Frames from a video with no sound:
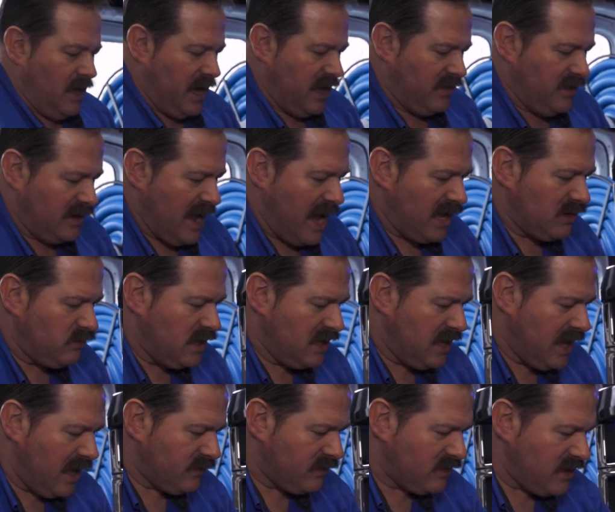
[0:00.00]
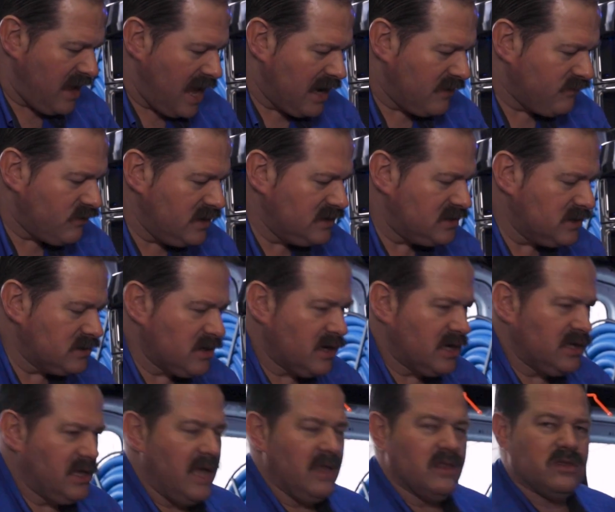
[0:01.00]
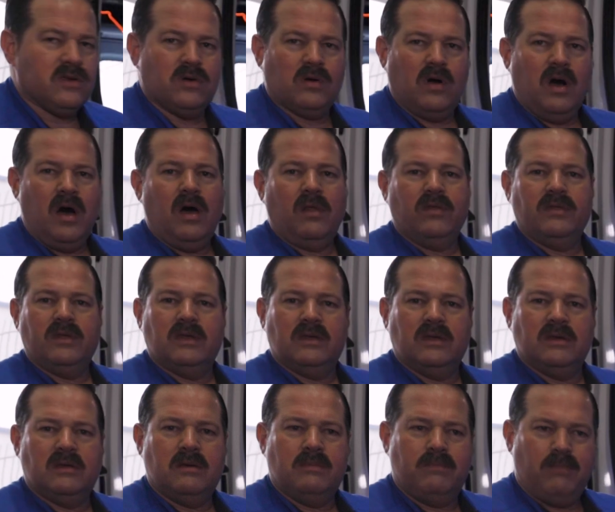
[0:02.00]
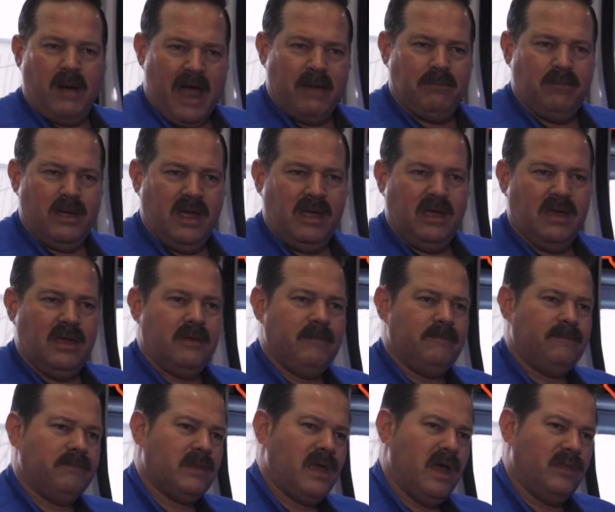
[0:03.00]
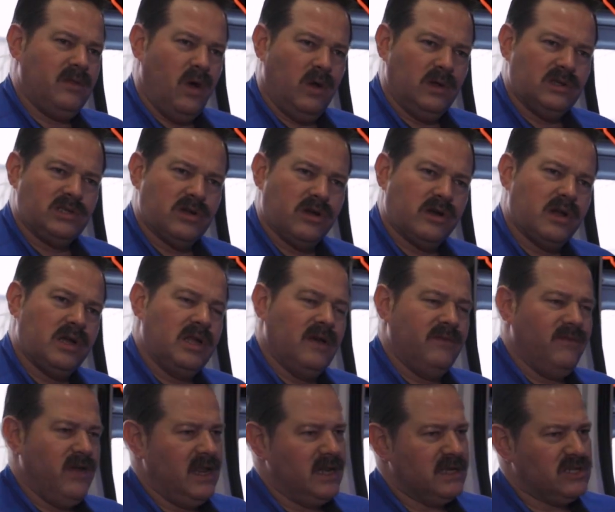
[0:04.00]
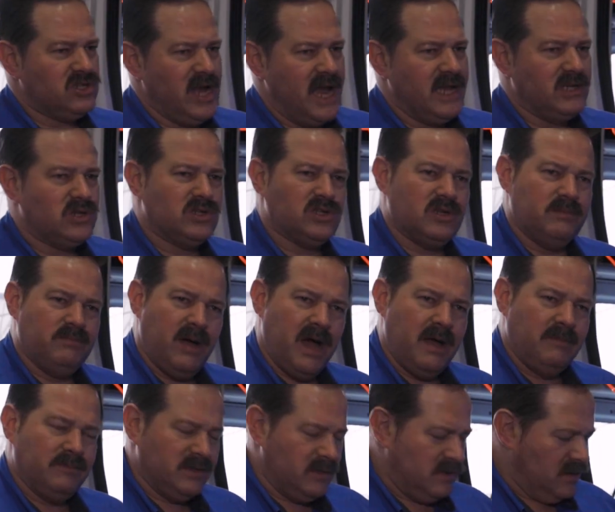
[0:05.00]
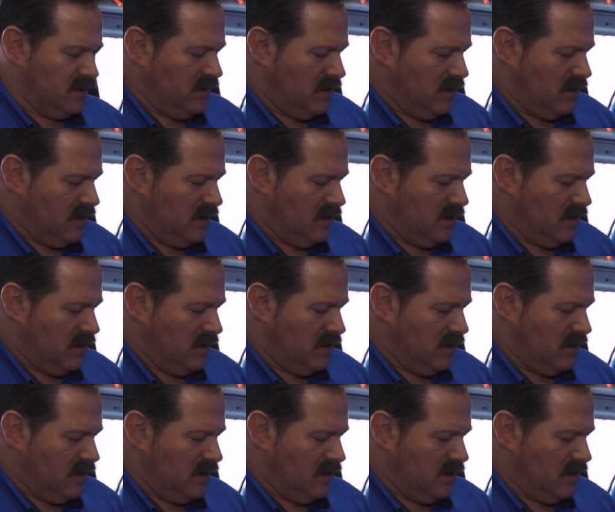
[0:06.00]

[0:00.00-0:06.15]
And then how do we get the antifreeze to circulate through all the piping and the whole circuit of heat exchangers and pumps?